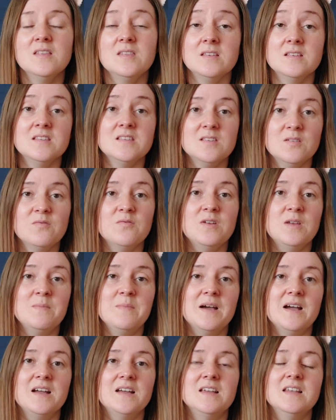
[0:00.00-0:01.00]
this is a free
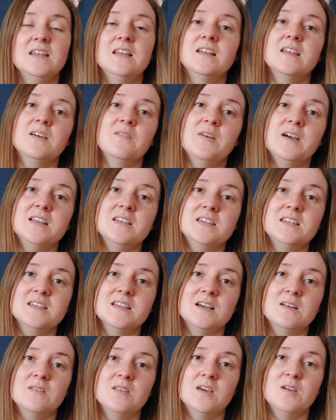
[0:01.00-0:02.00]
pattern and I've had it
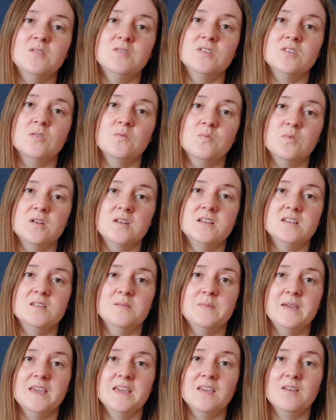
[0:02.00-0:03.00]
downloaded and wanted
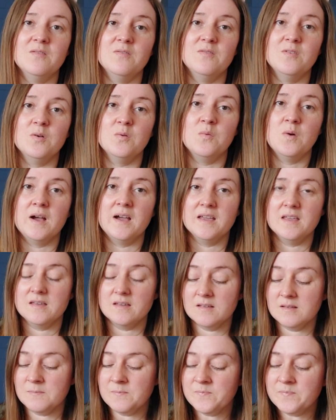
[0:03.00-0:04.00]
to make it for a
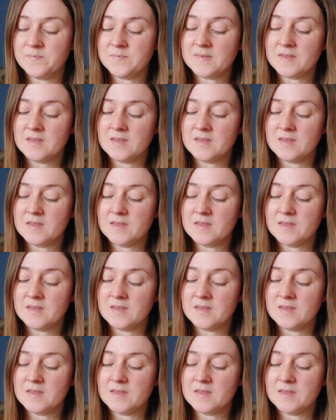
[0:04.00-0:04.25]
while,